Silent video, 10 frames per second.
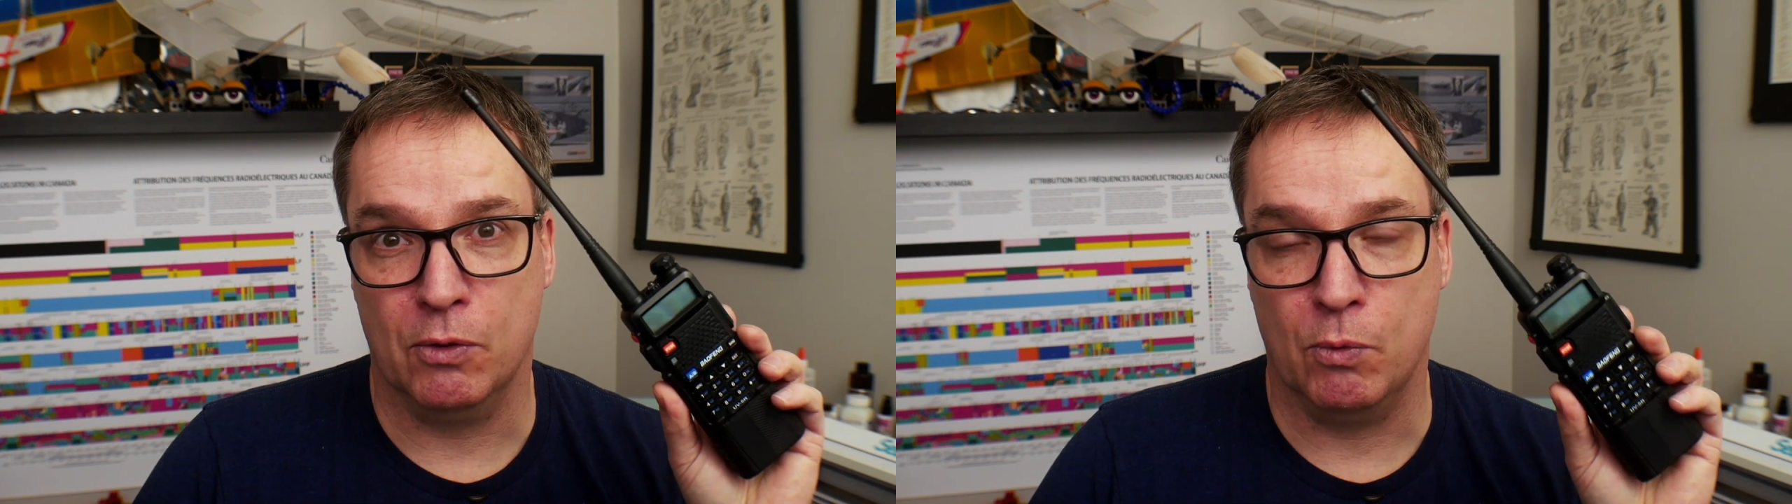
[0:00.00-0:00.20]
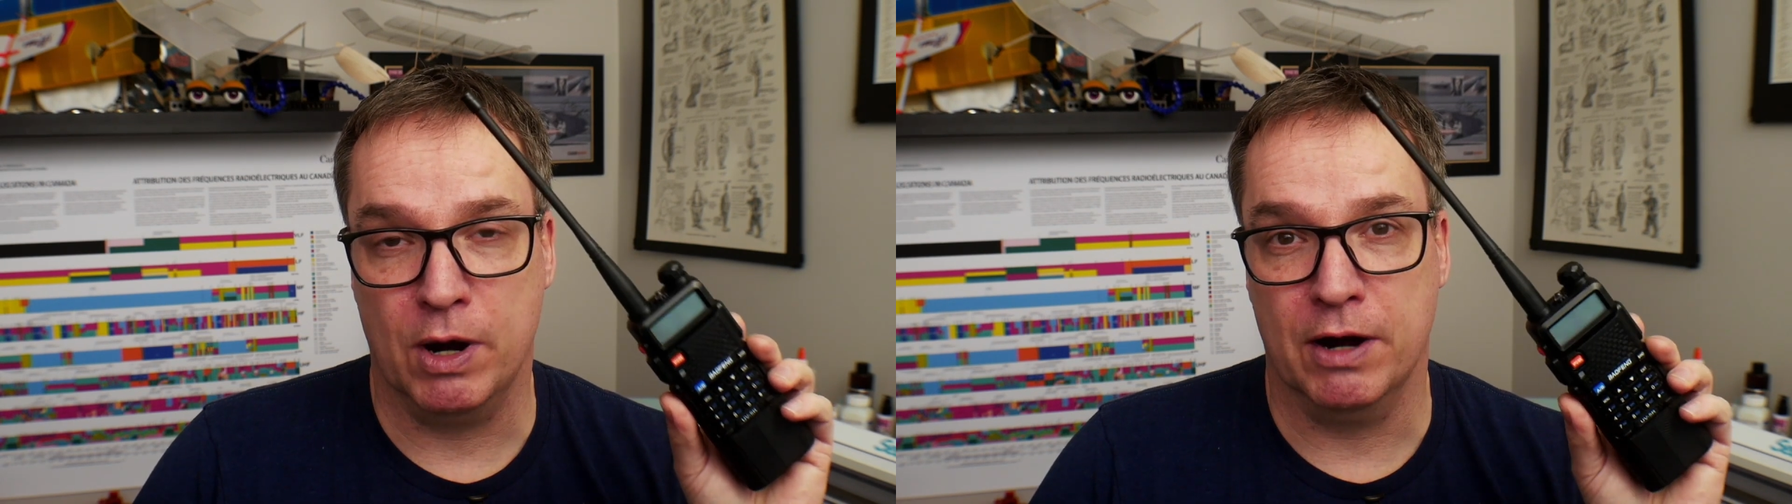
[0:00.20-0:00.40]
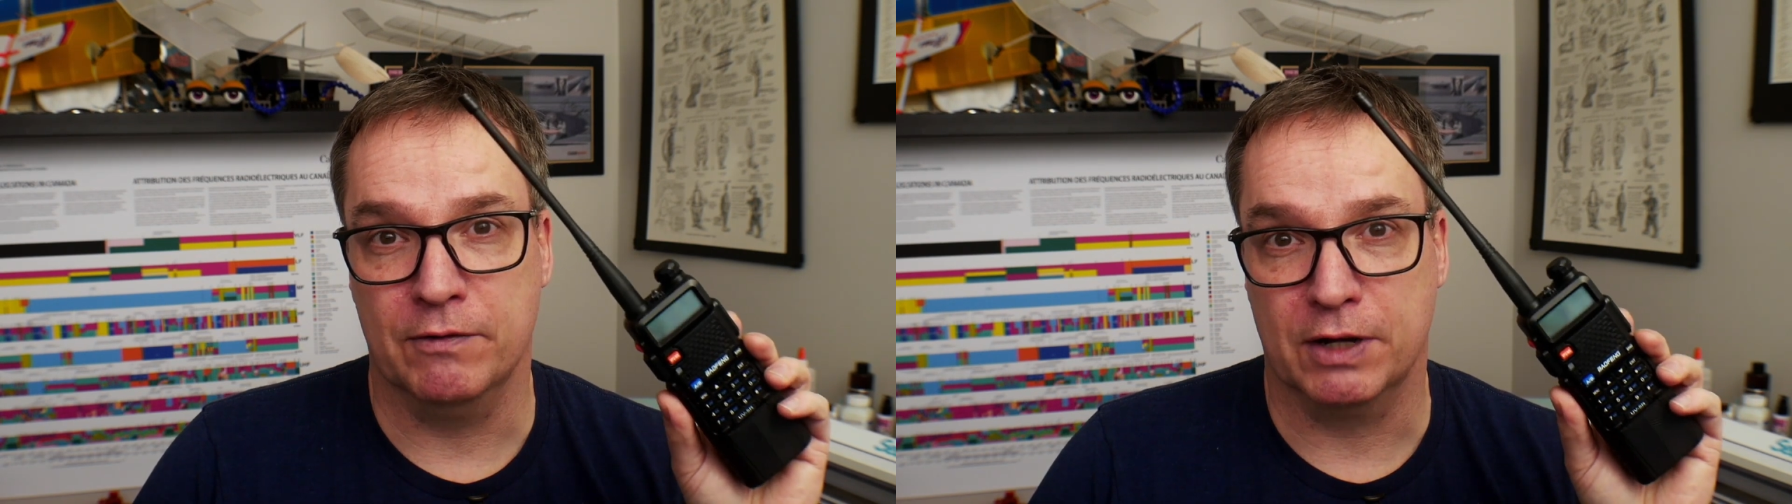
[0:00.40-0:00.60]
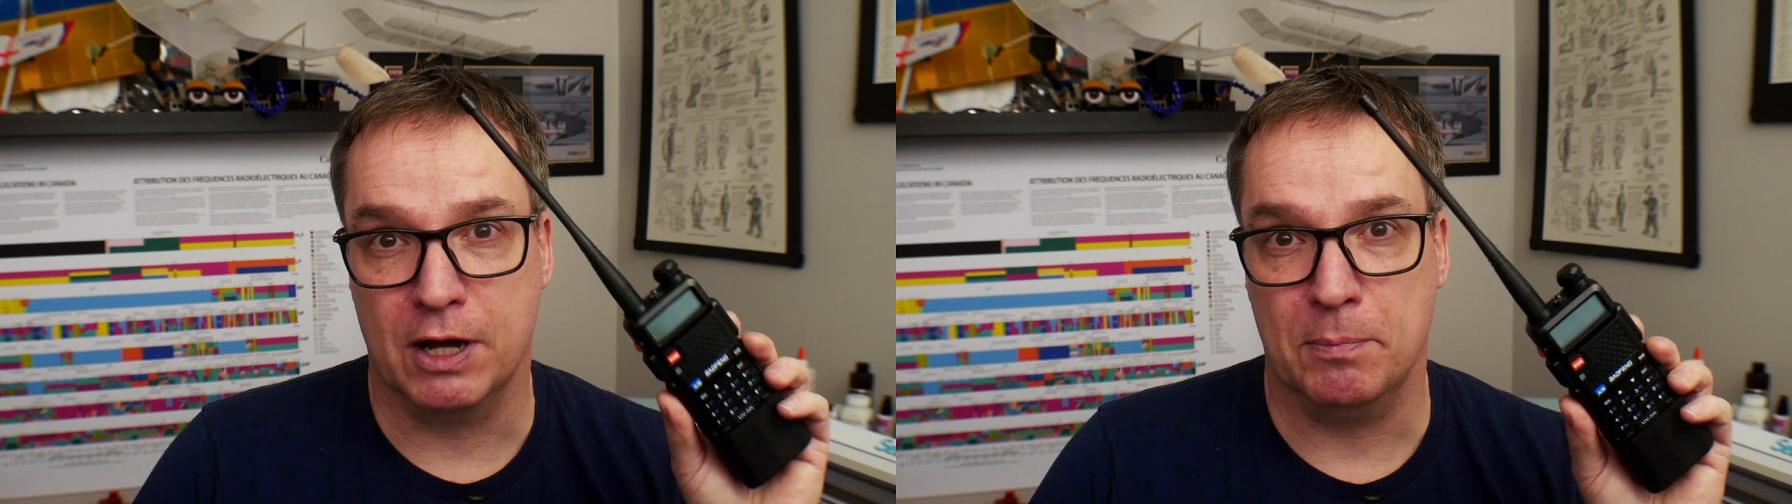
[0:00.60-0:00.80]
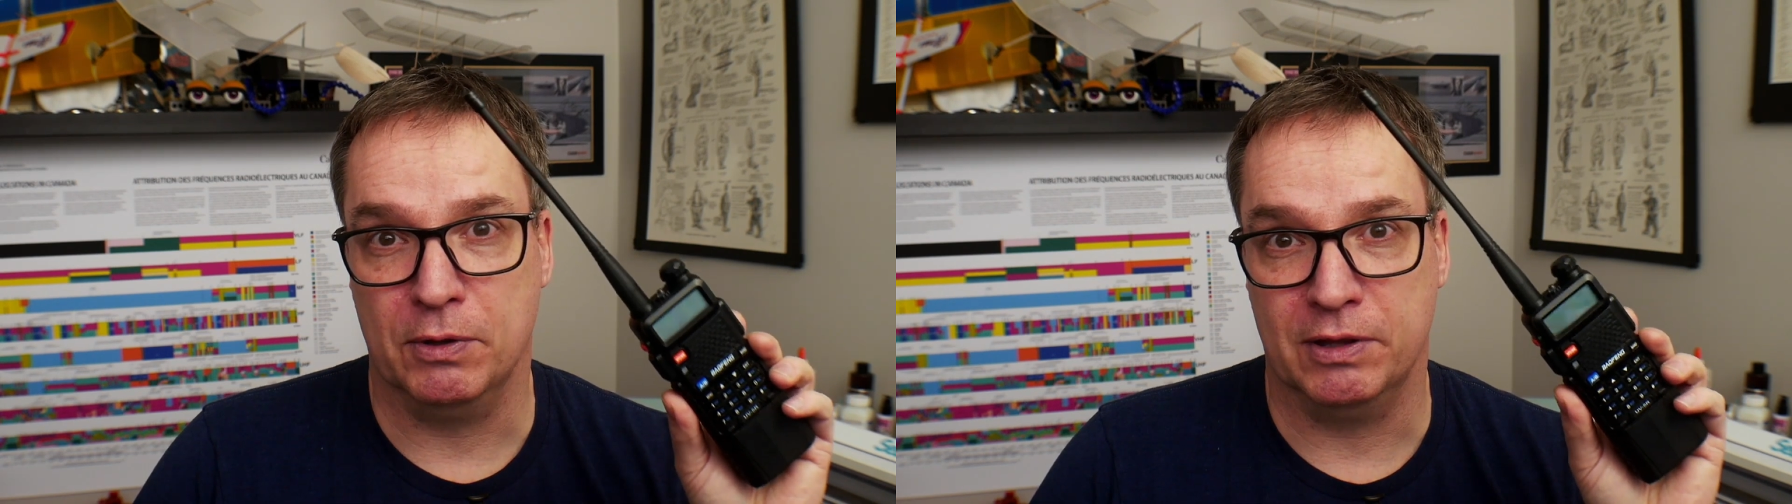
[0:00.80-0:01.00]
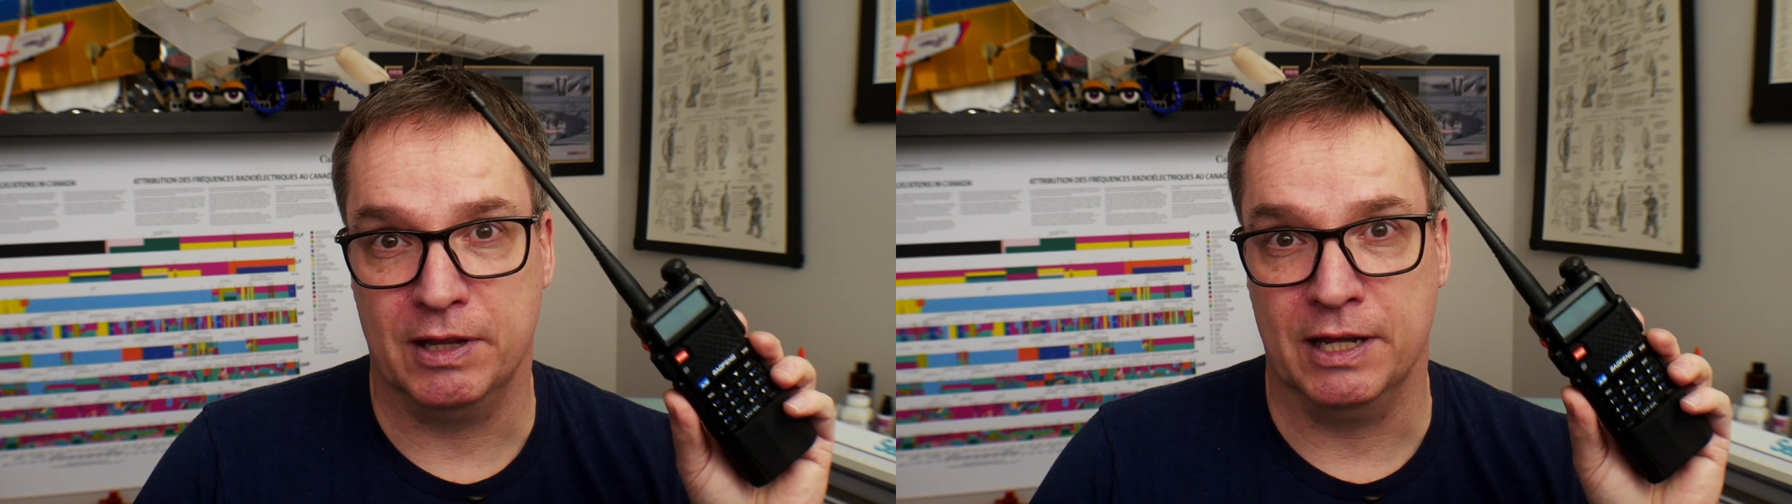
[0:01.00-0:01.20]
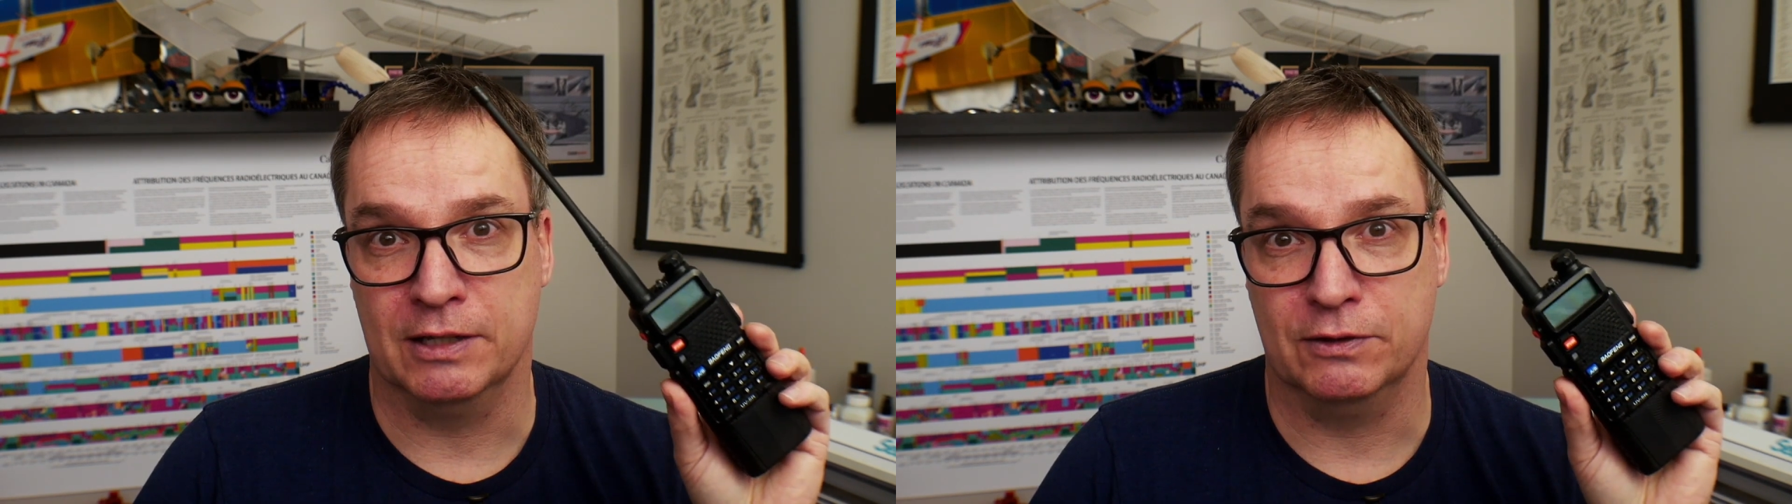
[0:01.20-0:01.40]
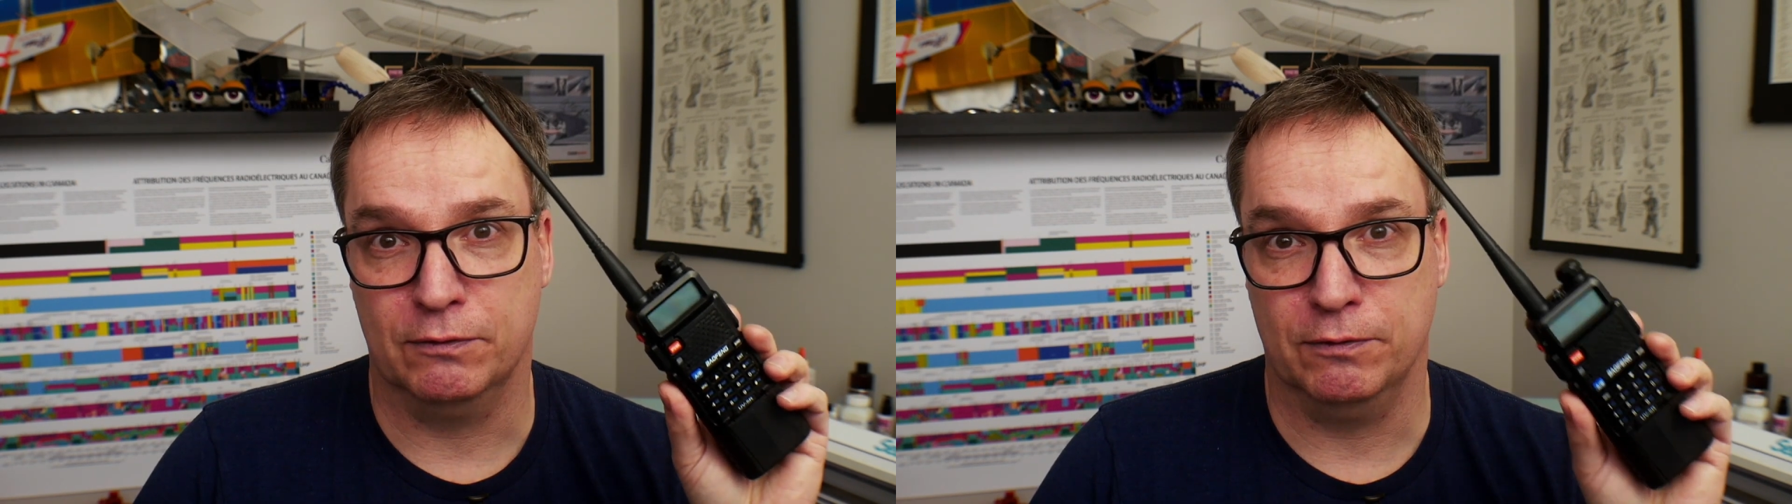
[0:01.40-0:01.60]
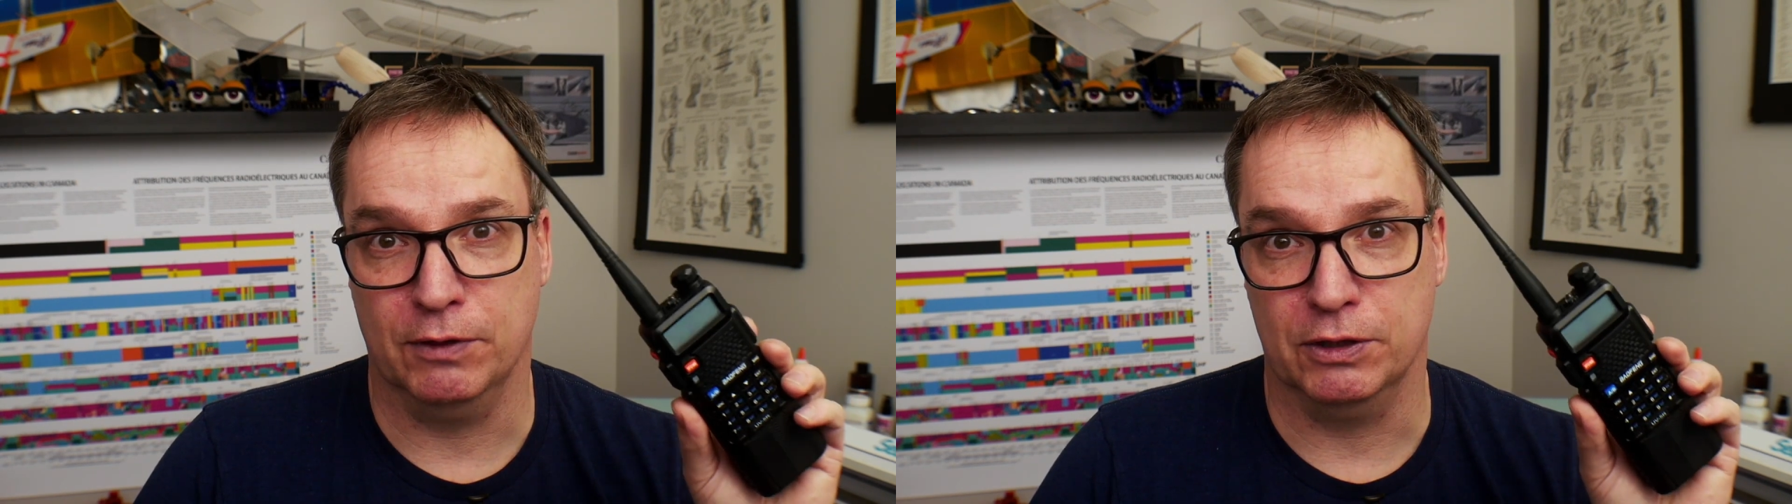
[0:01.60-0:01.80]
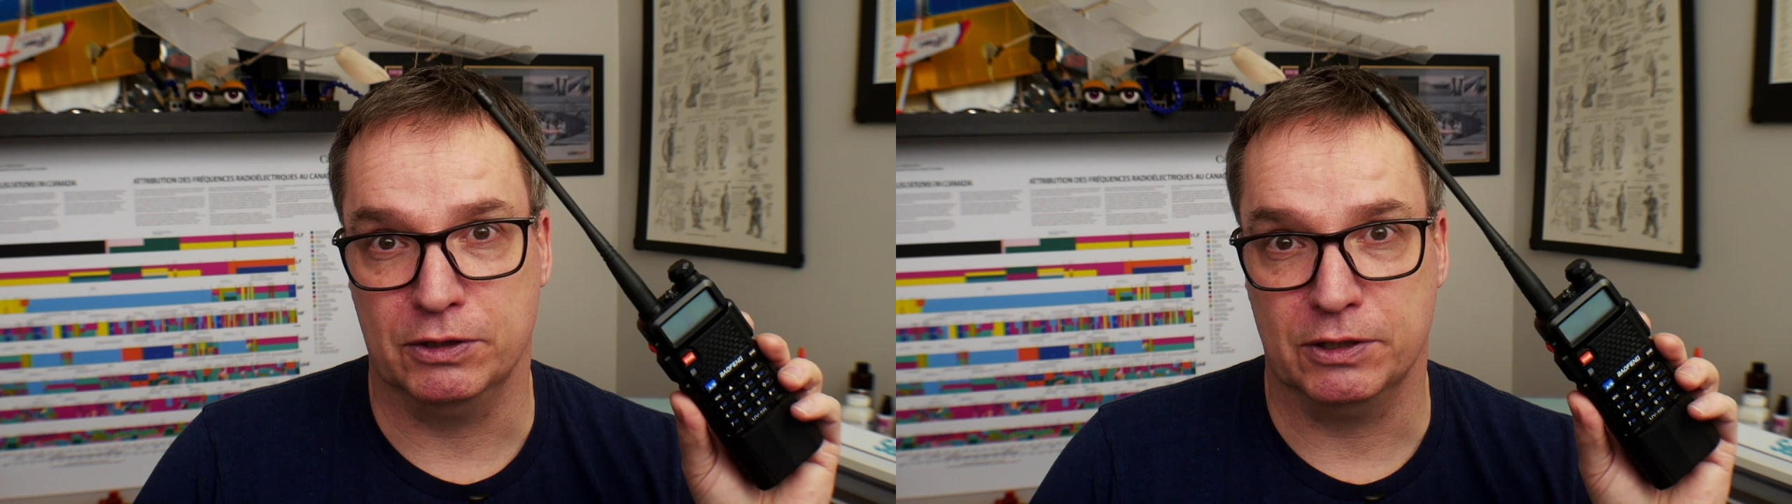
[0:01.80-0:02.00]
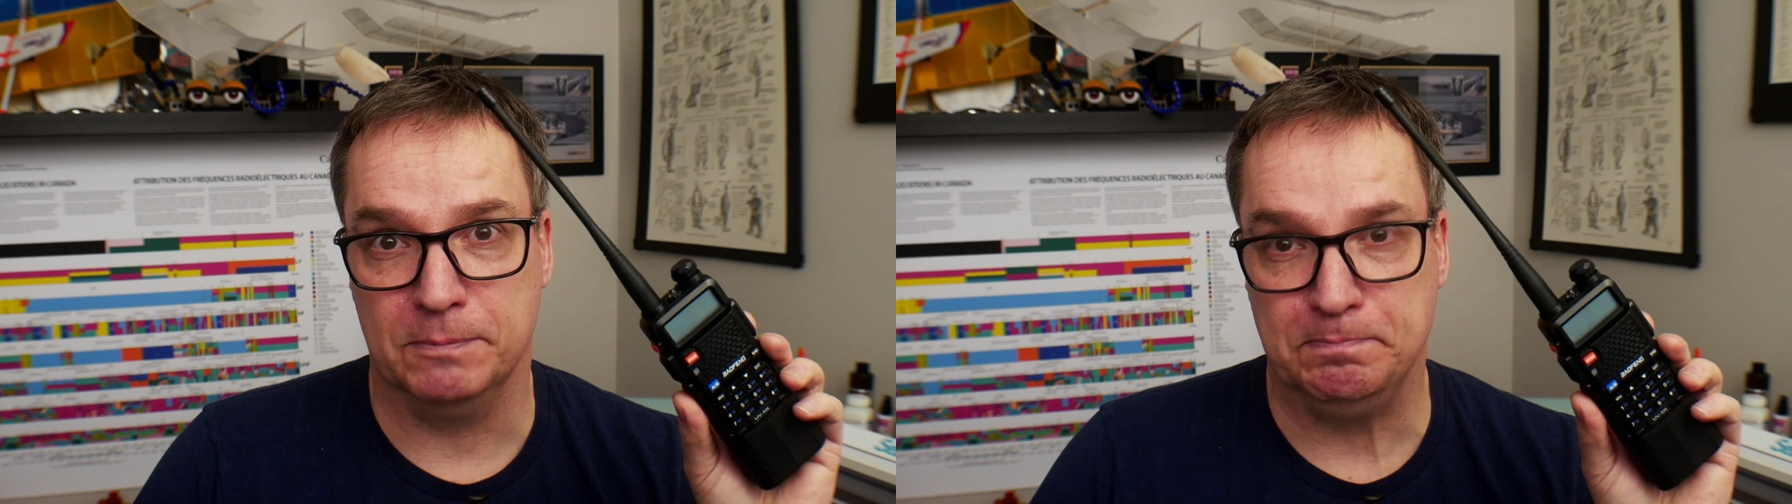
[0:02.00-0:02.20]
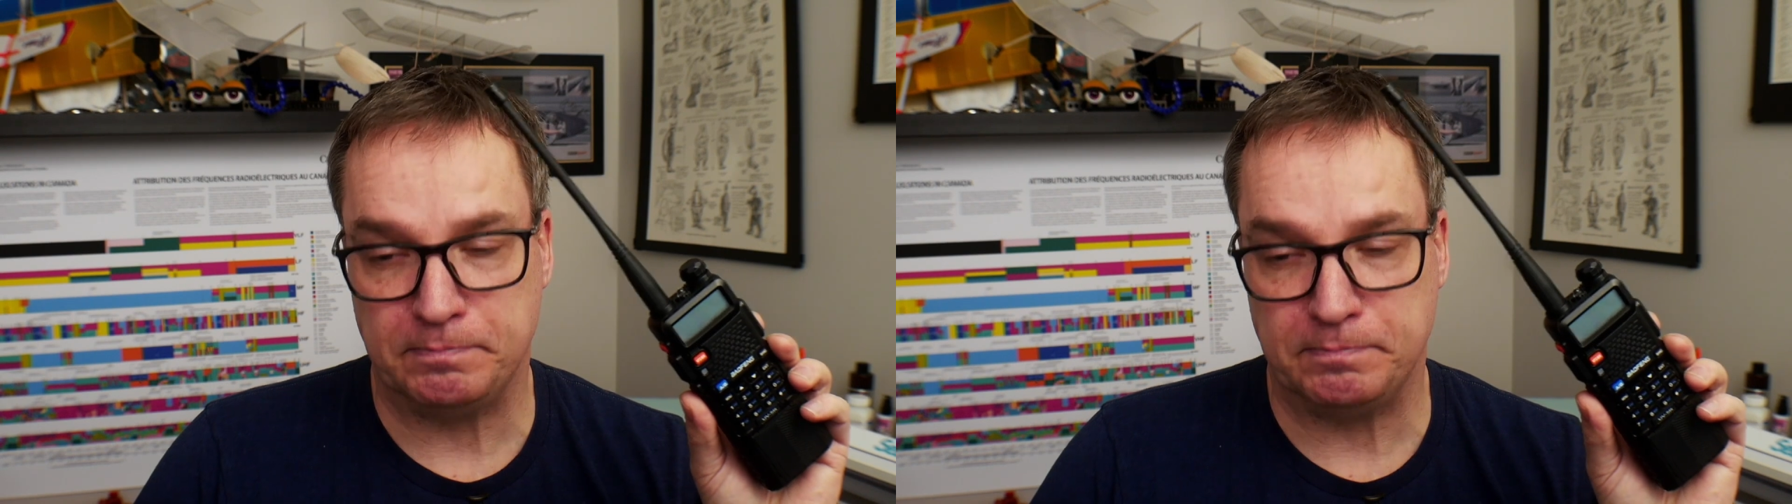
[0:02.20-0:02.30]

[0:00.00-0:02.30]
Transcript: aware of a couple things first